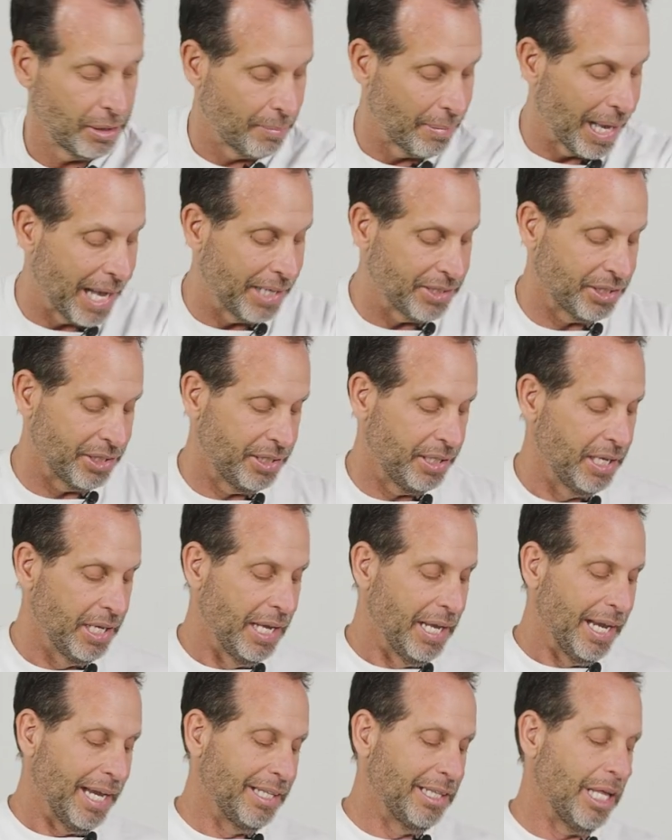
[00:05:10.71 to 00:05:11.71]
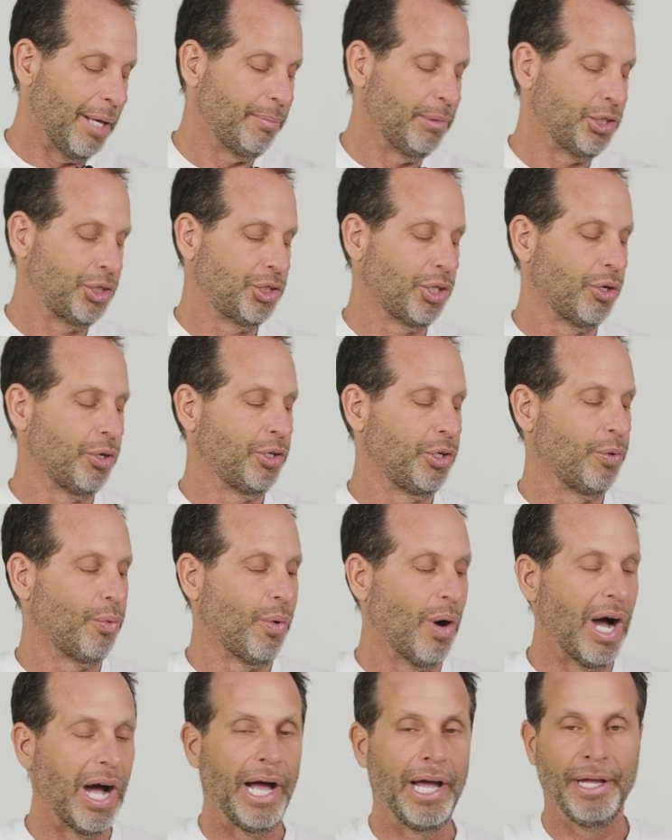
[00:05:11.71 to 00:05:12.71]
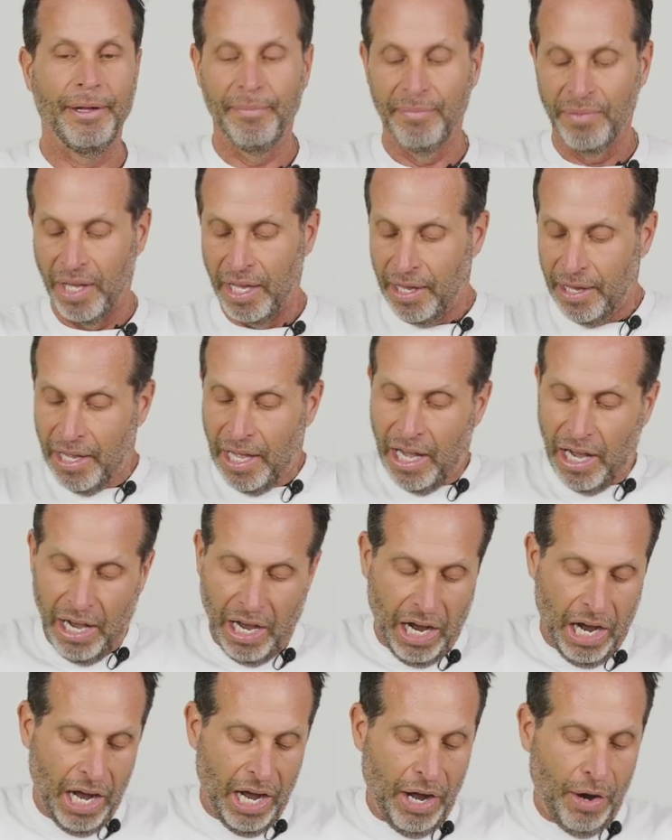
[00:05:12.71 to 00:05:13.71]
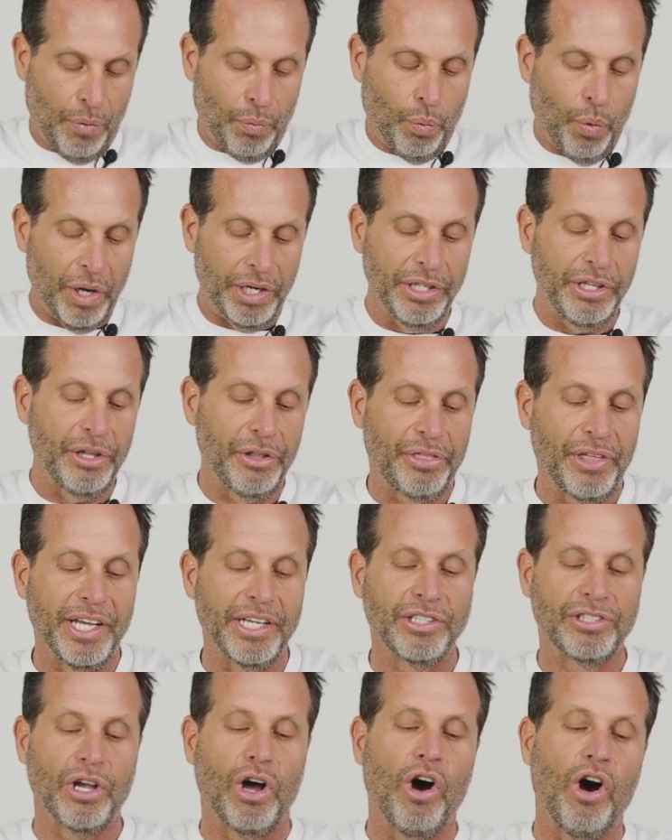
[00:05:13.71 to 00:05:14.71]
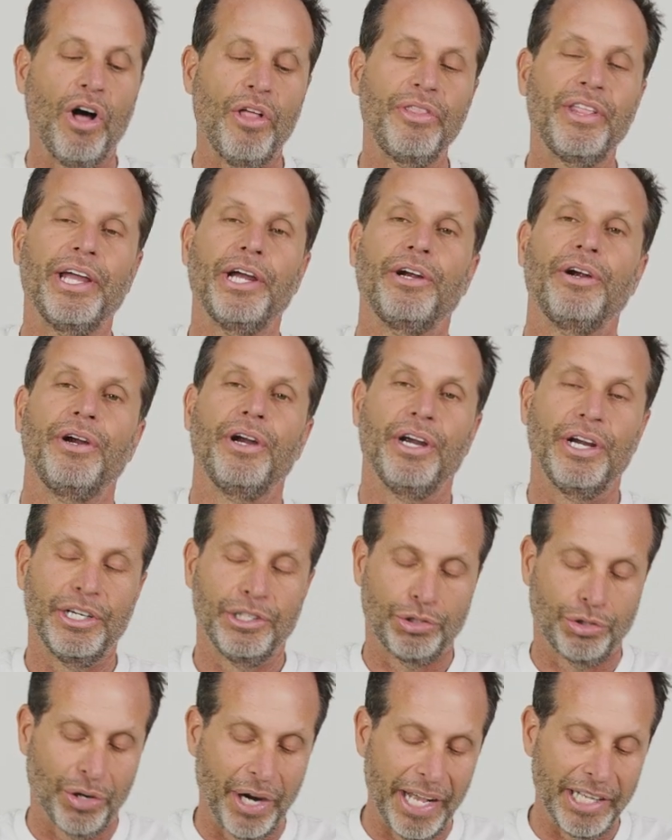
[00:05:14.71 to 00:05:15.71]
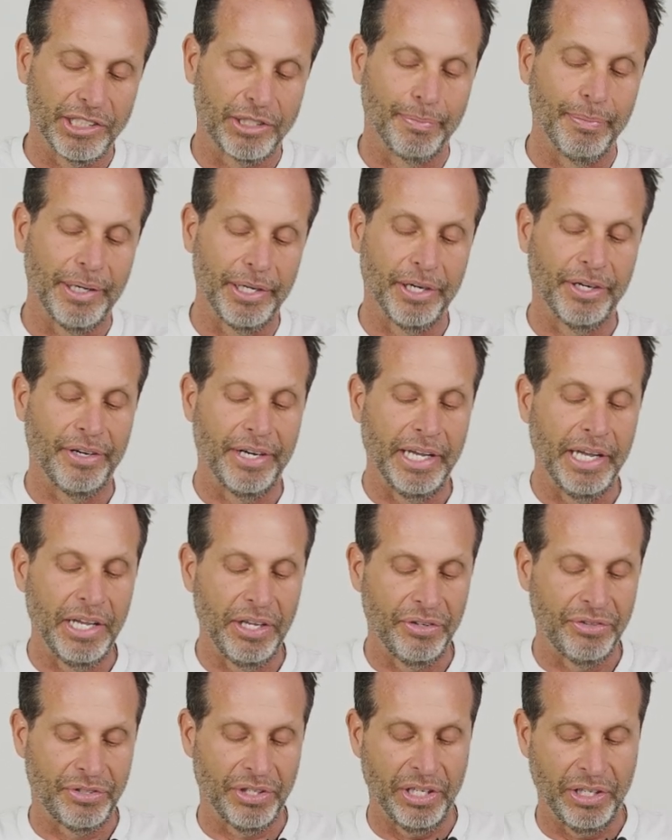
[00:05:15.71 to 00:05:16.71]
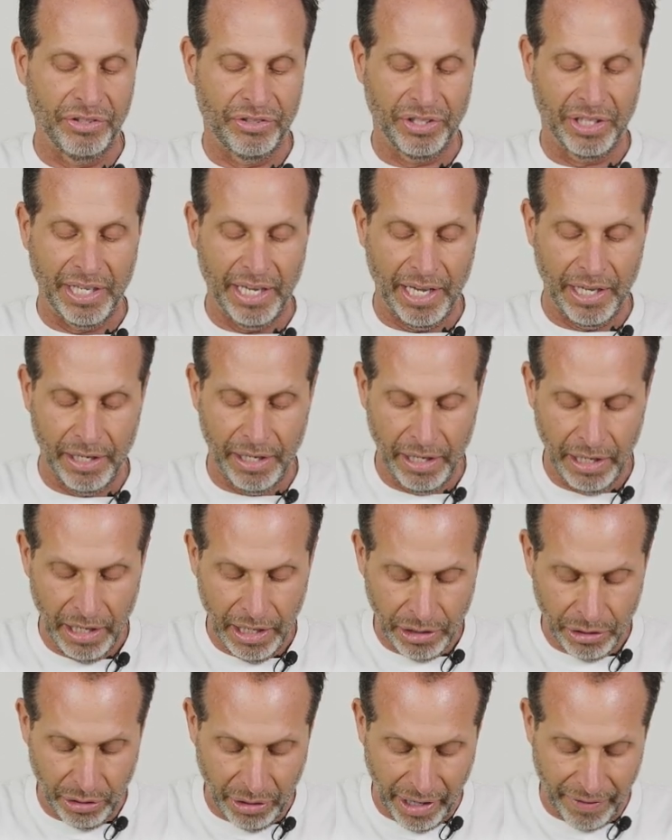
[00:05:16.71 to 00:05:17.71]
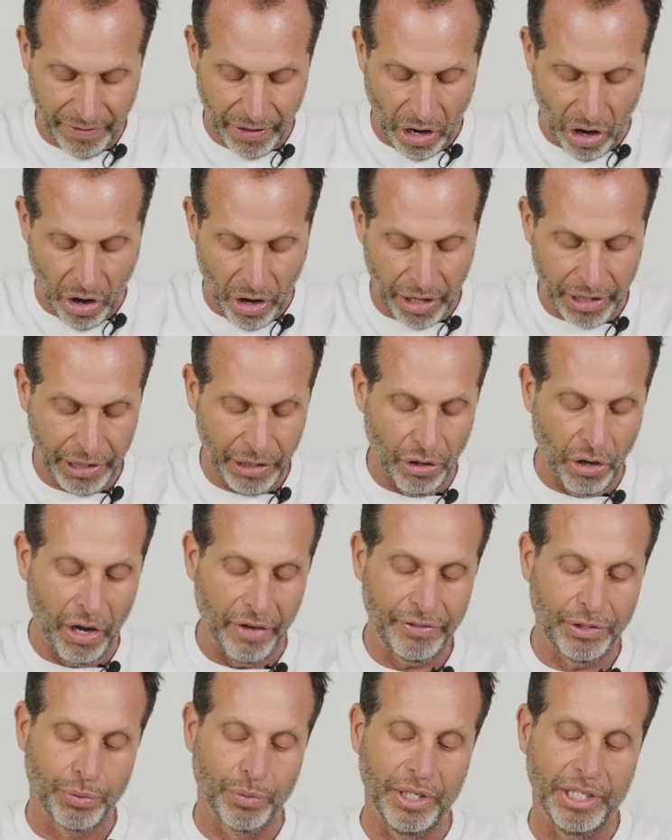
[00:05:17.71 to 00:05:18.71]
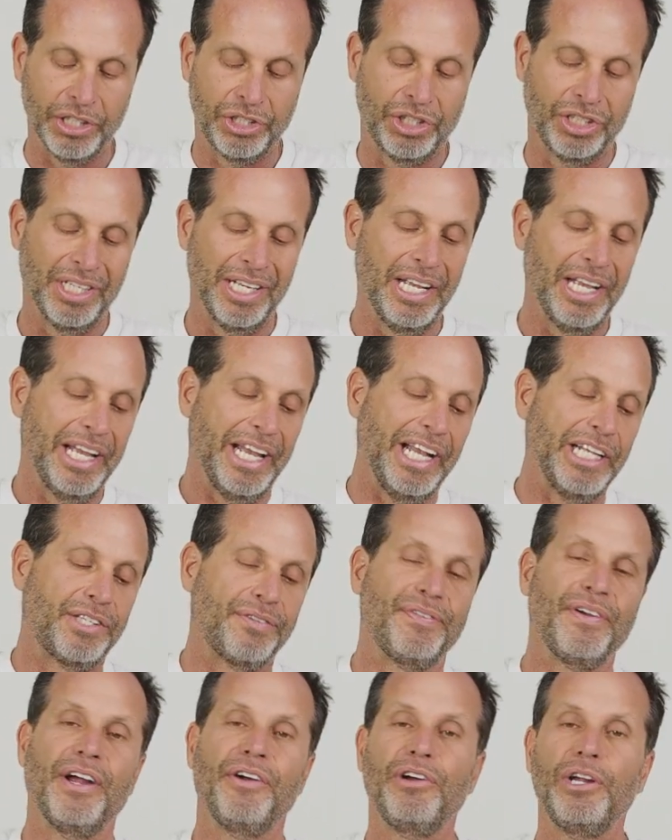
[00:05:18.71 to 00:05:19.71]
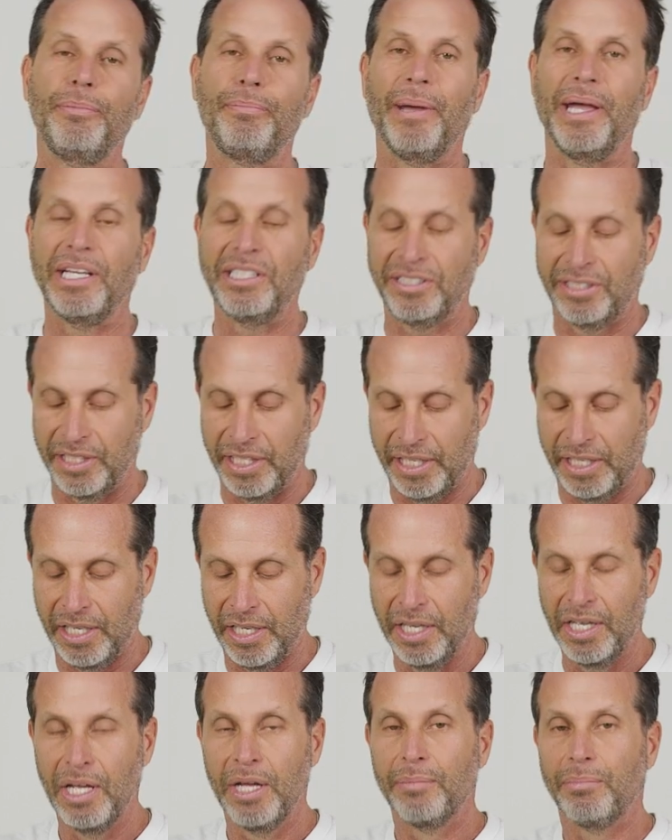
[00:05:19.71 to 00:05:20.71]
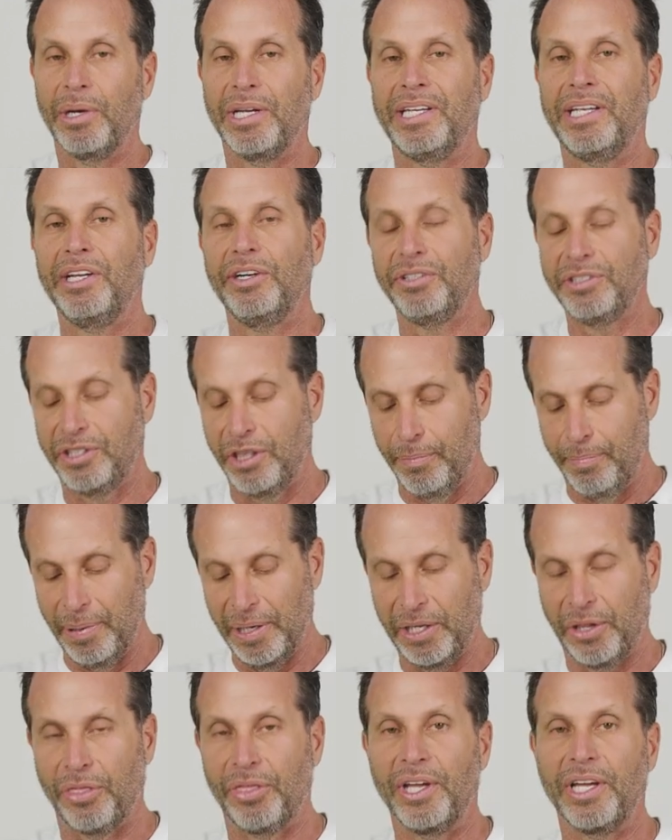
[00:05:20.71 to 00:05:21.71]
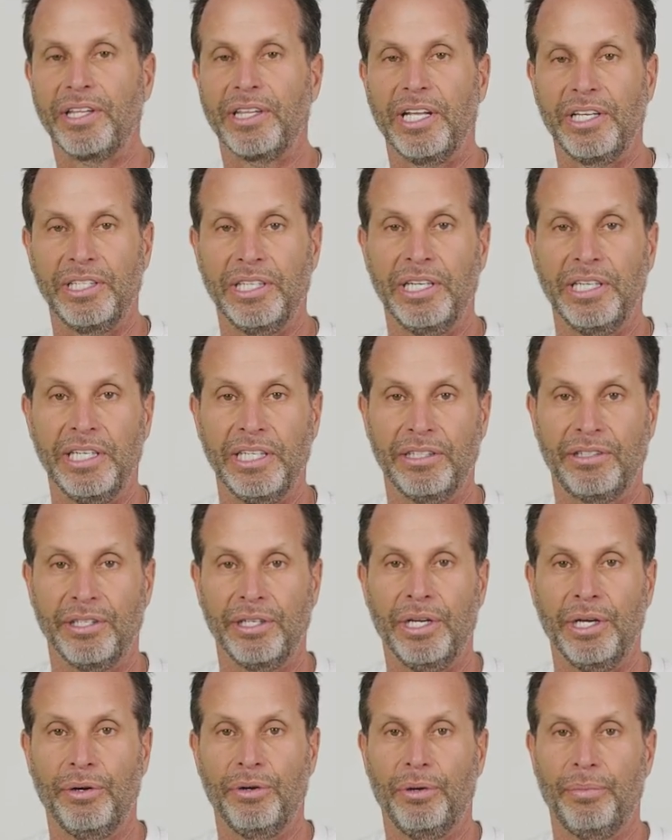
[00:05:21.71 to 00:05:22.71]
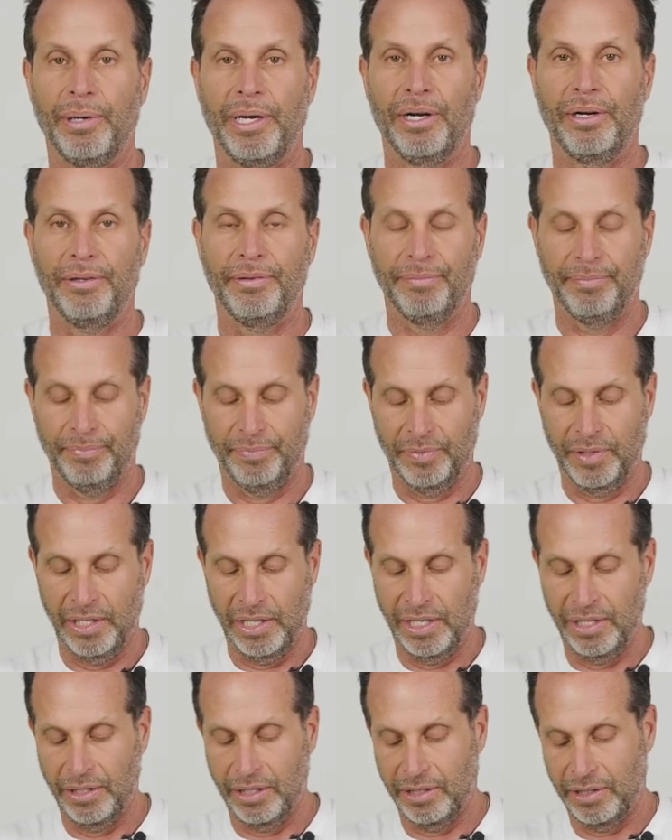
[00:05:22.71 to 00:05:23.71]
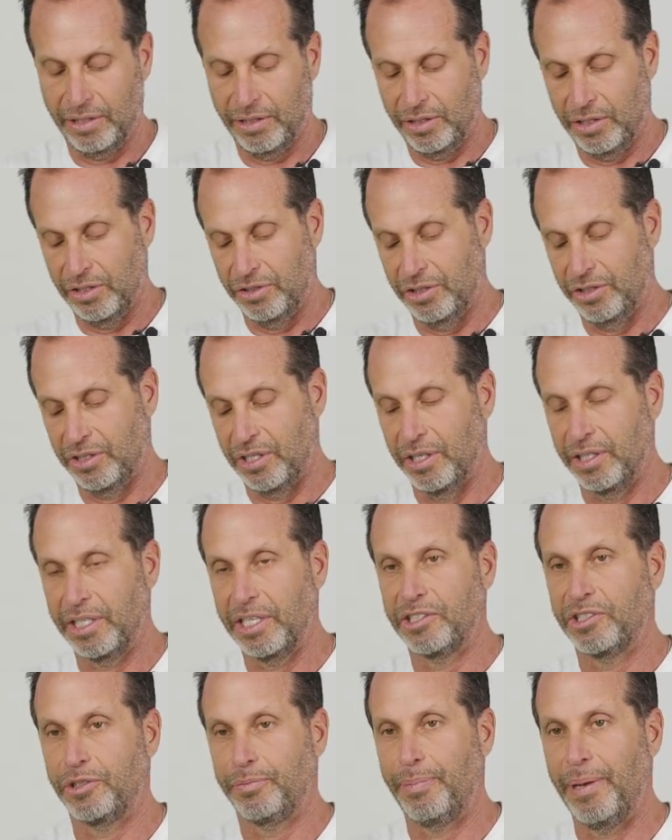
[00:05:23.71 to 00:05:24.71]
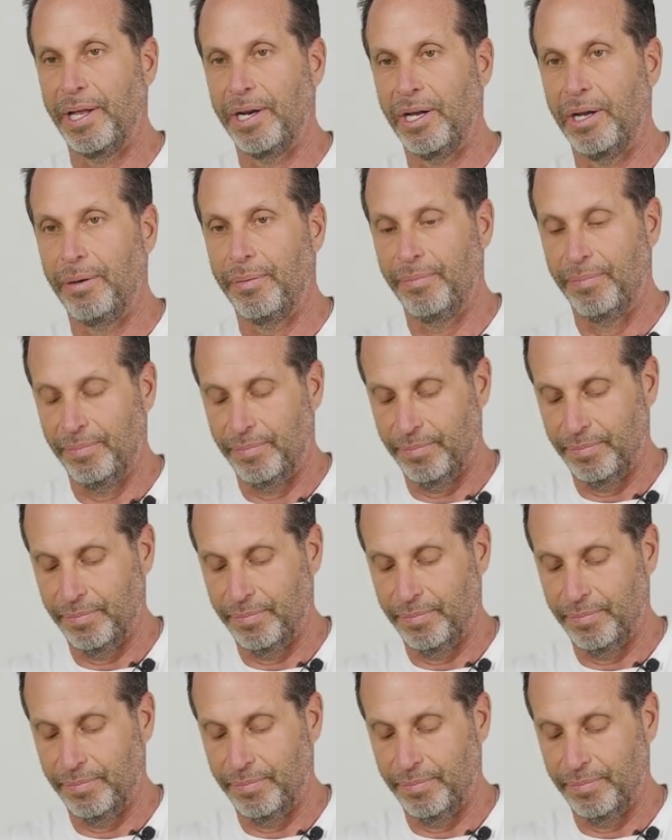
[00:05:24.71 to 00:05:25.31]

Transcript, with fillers: imagine, and let me show you why. Uh, one of the things on their transmitter is, is again, you have an on and off switch it's very basic, but here's the big thing that you need to know about, and this is gonna get sped up.